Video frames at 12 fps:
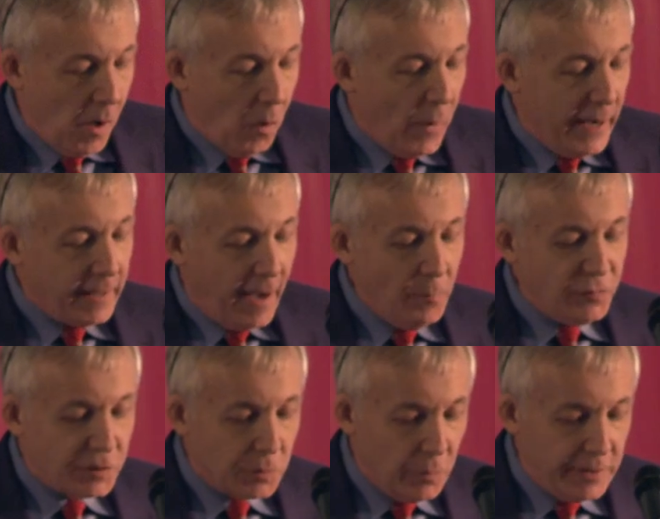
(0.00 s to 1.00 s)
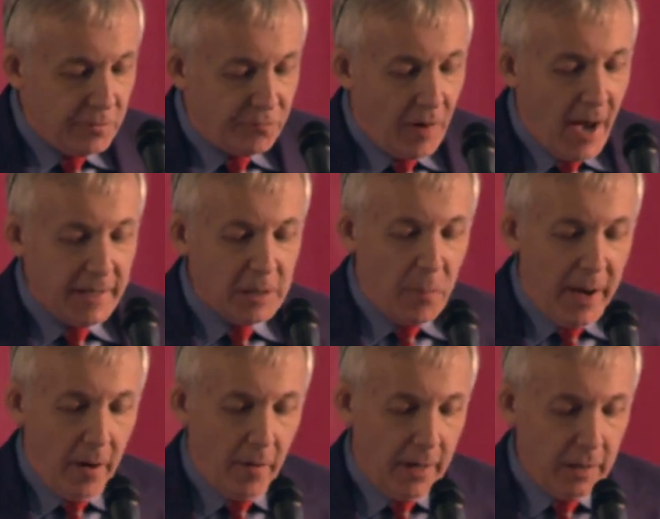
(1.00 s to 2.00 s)
When it comes to redefining
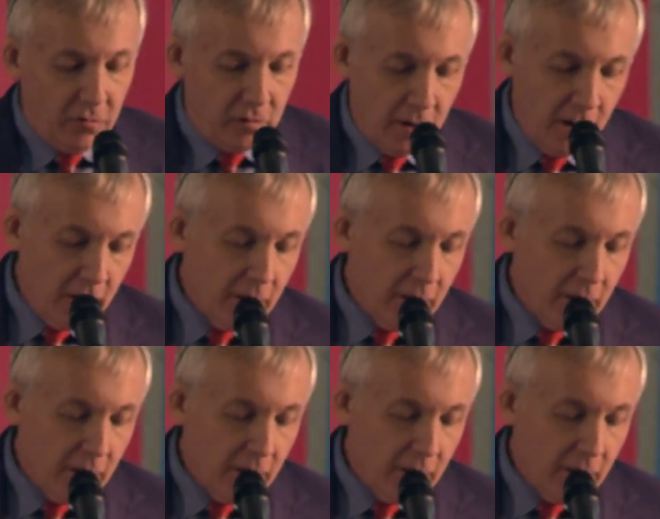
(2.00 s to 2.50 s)
marriage,